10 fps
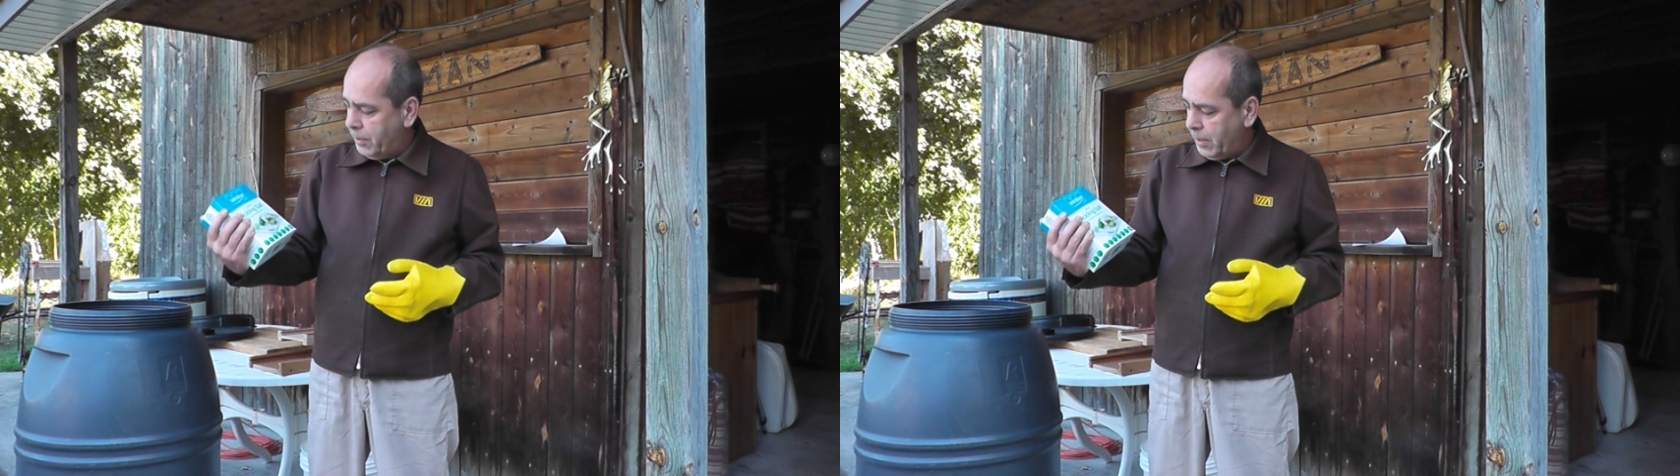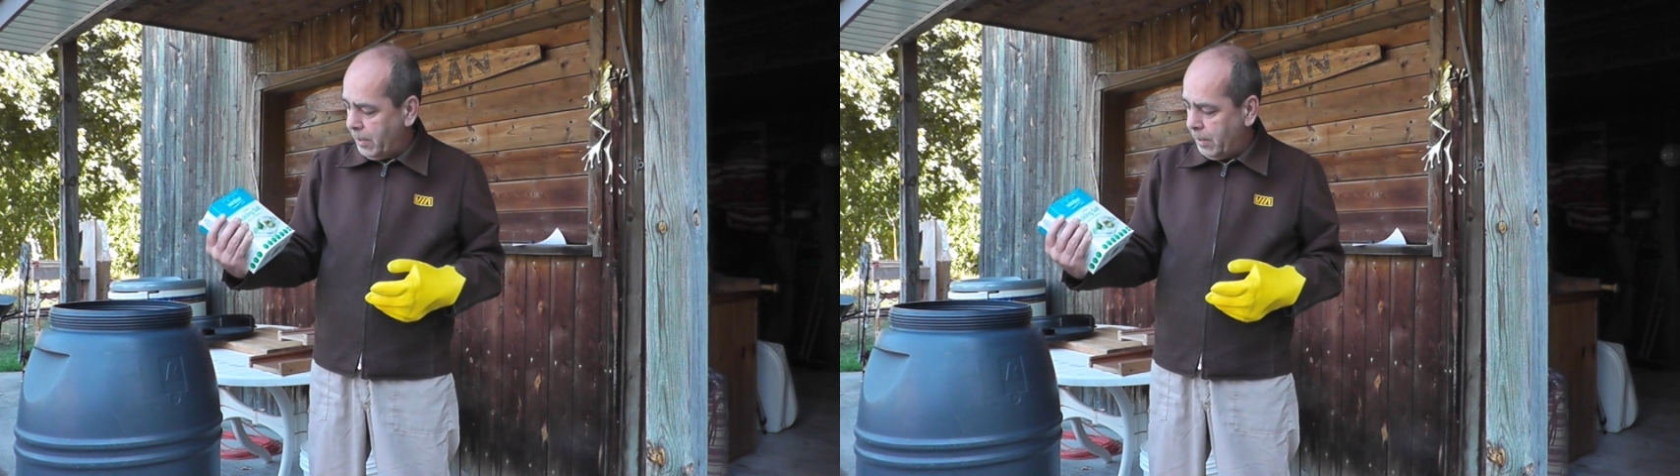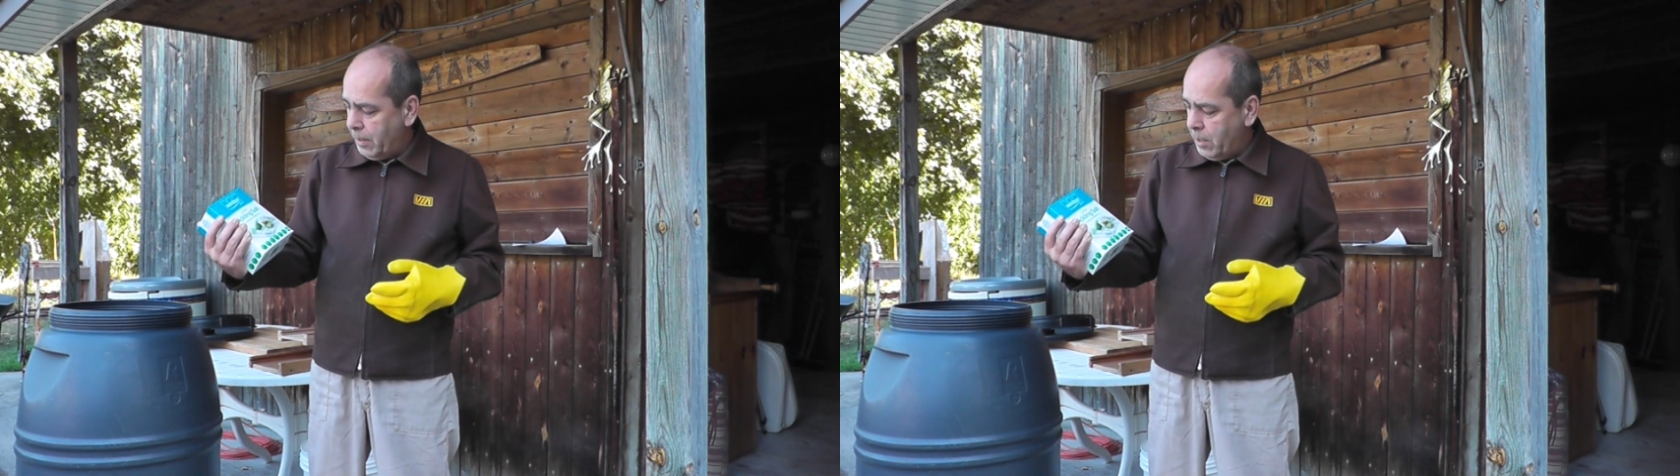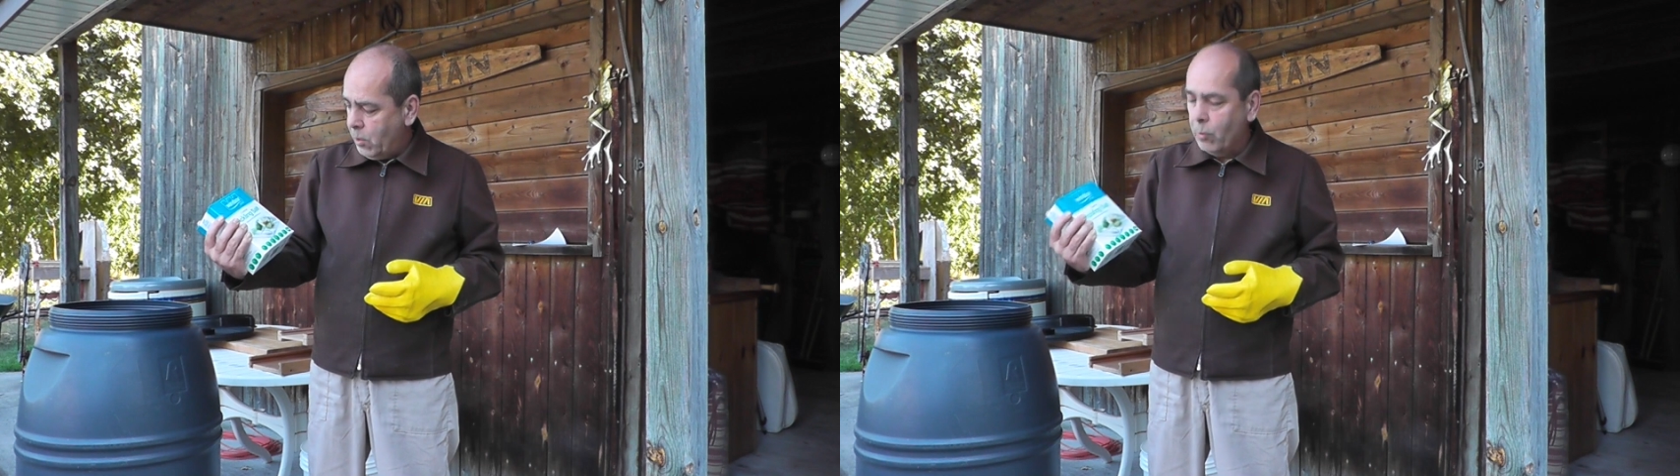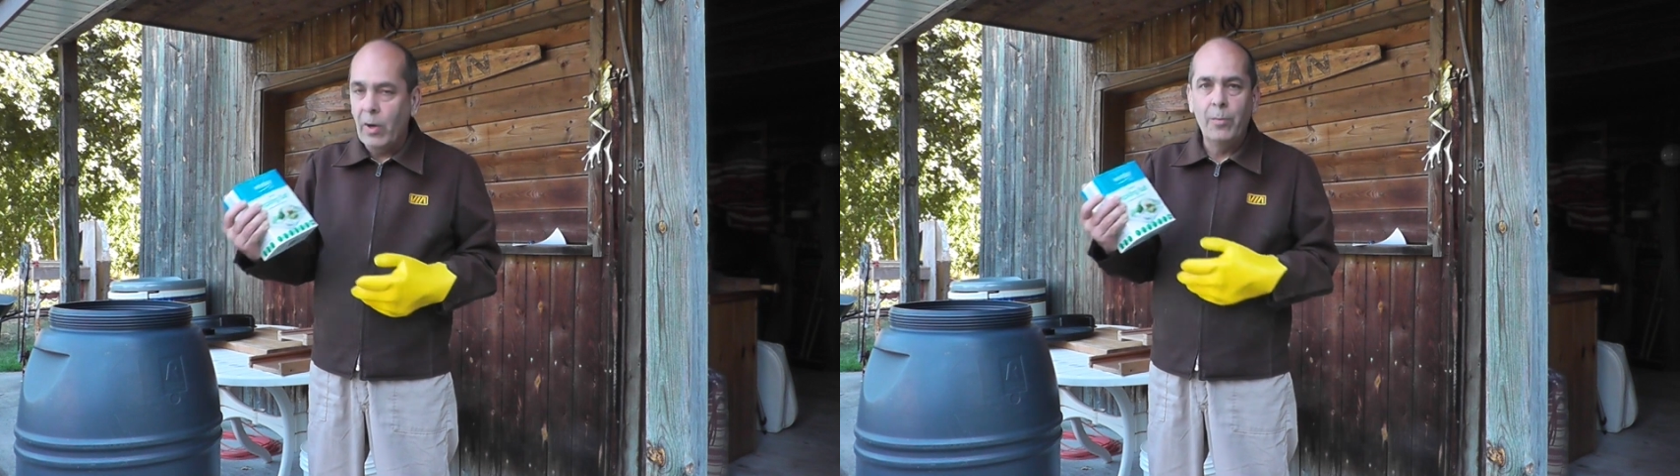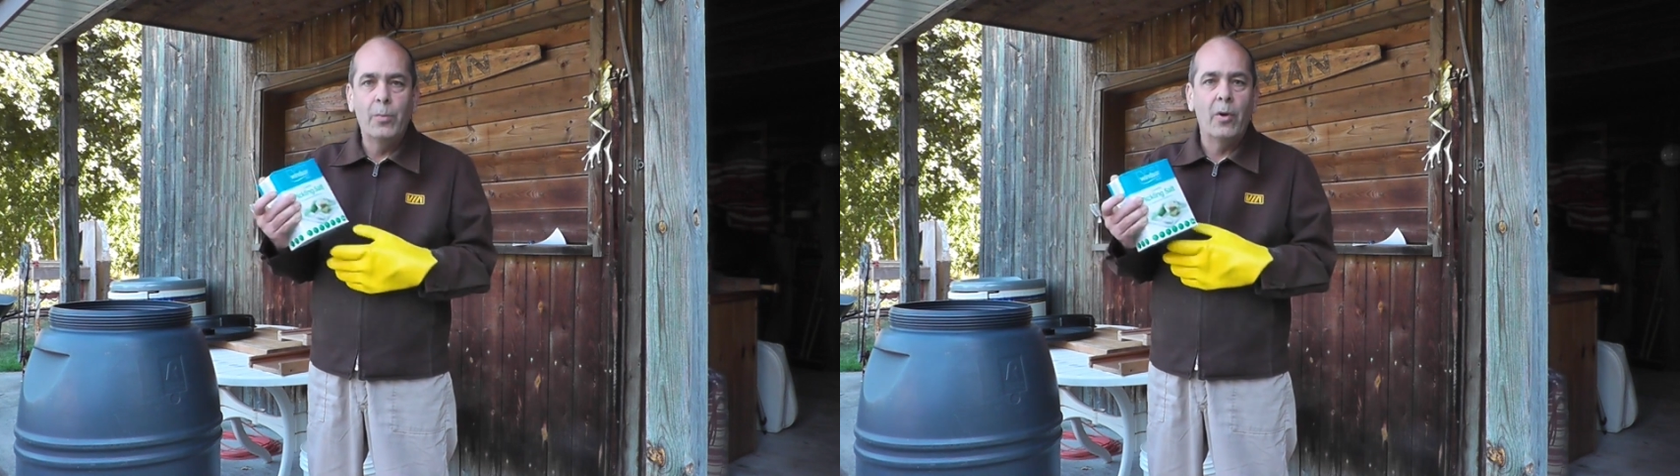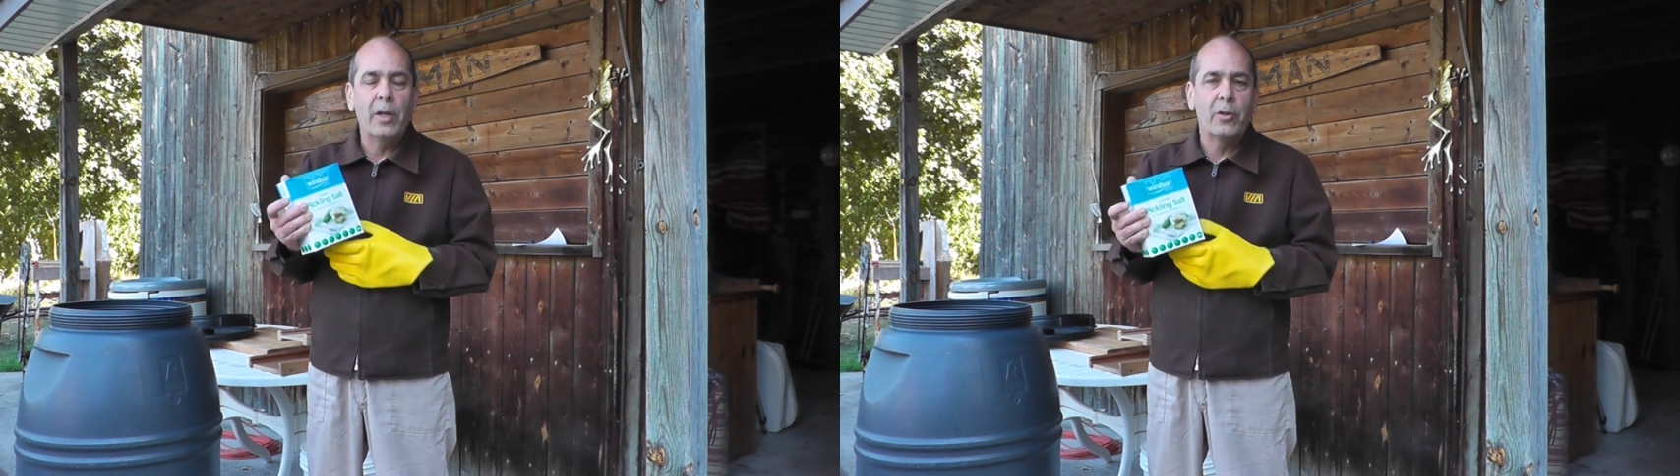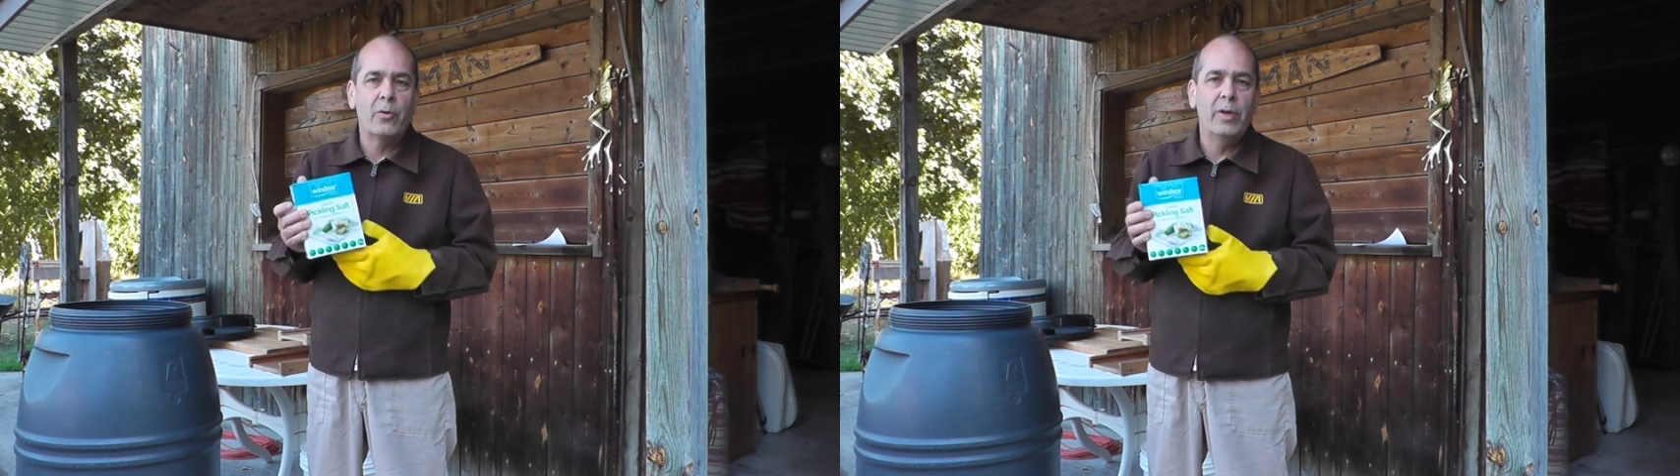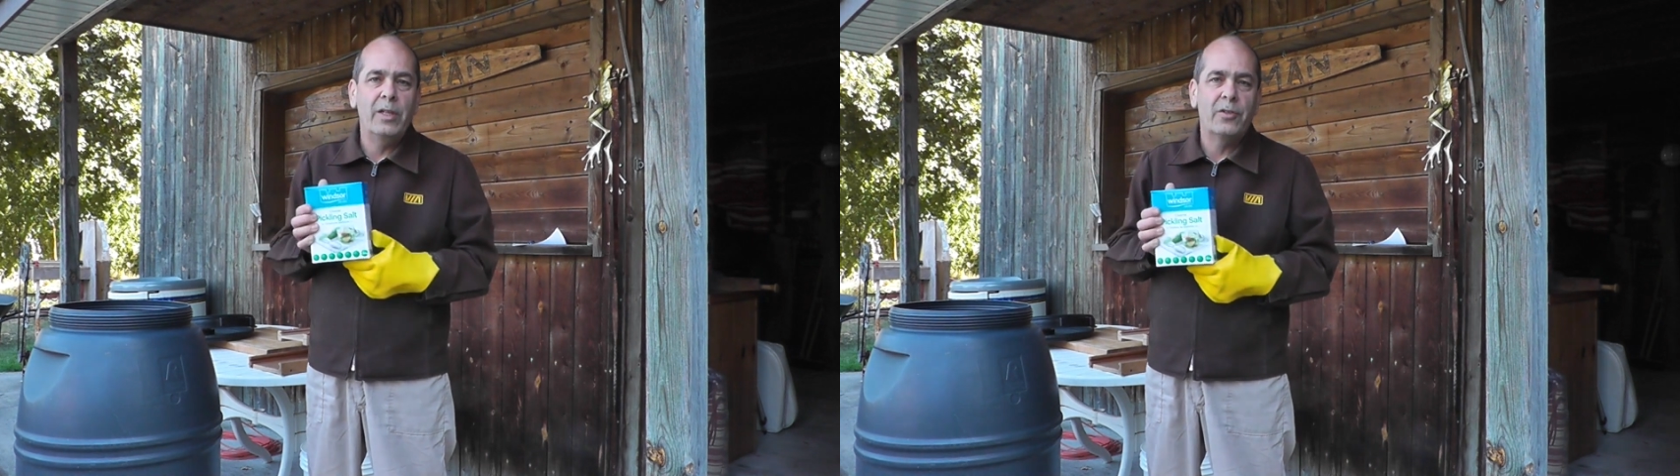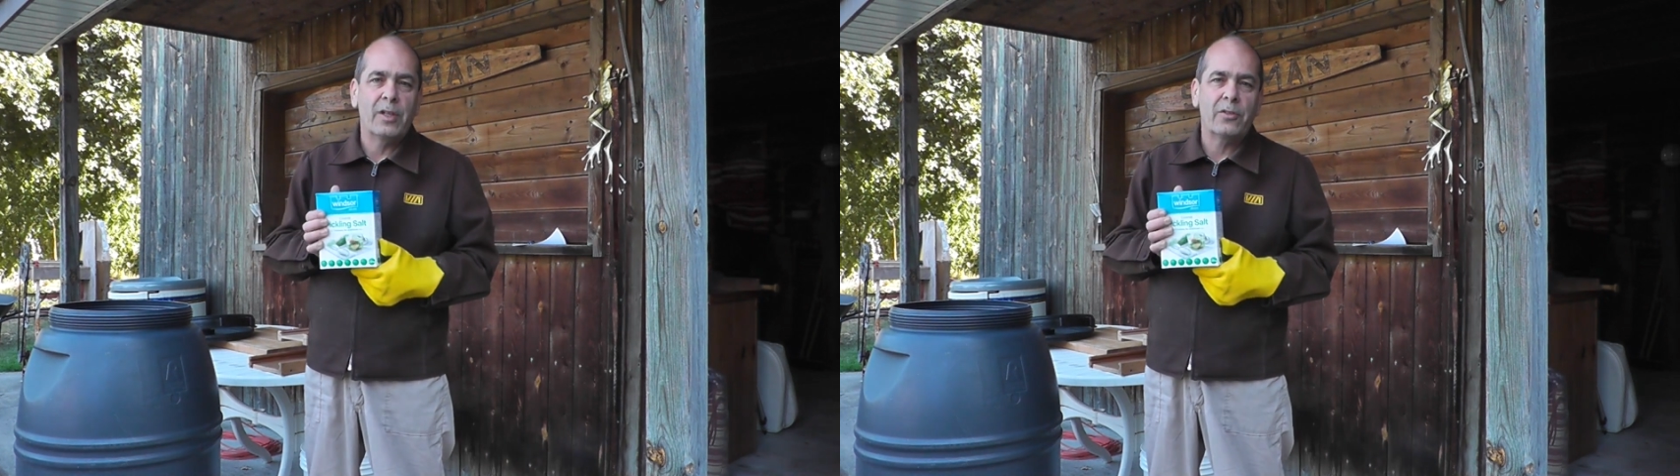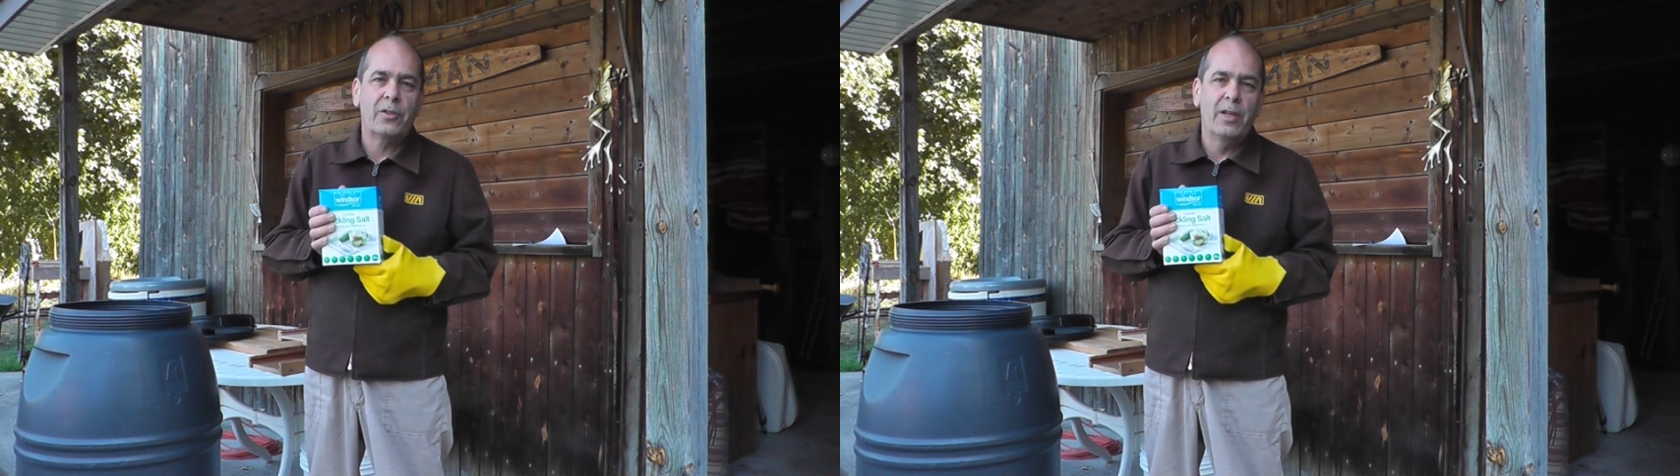1.36